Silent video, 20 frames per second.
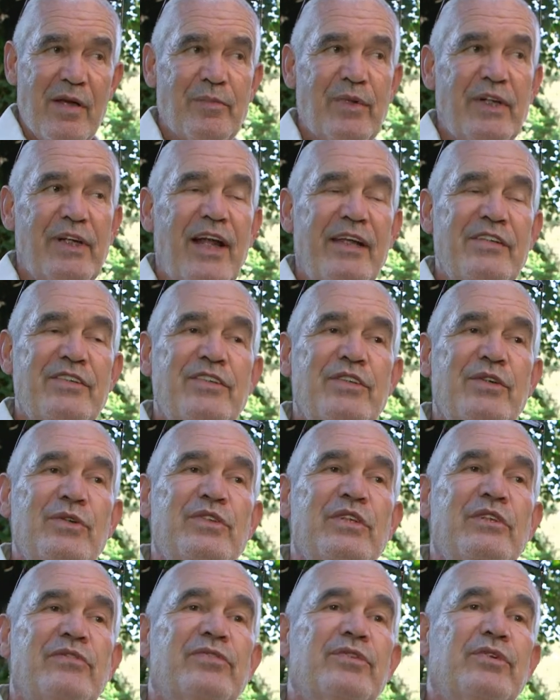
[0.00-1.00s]
But let's
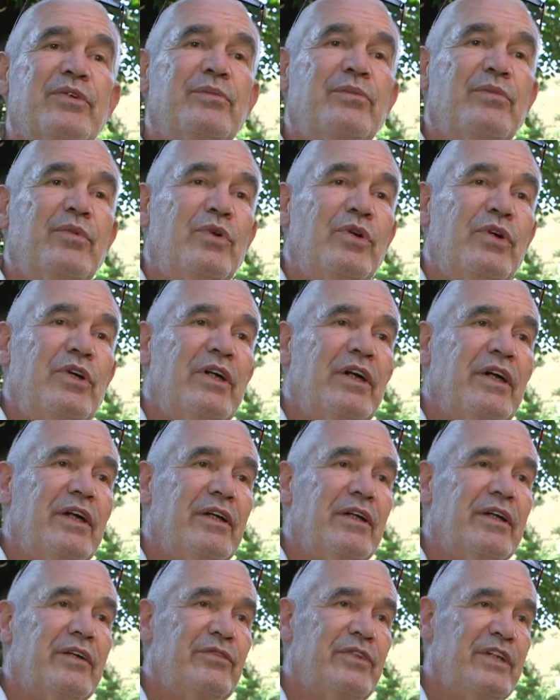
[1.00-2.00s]
use it for more
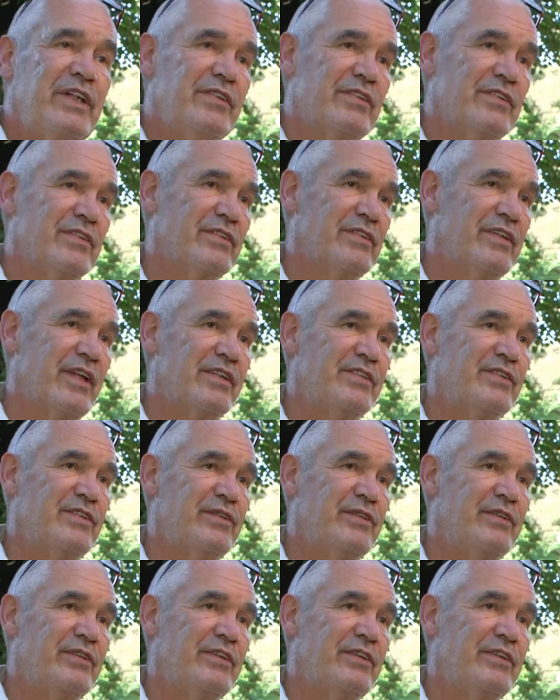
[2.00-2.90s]
reasons. Let's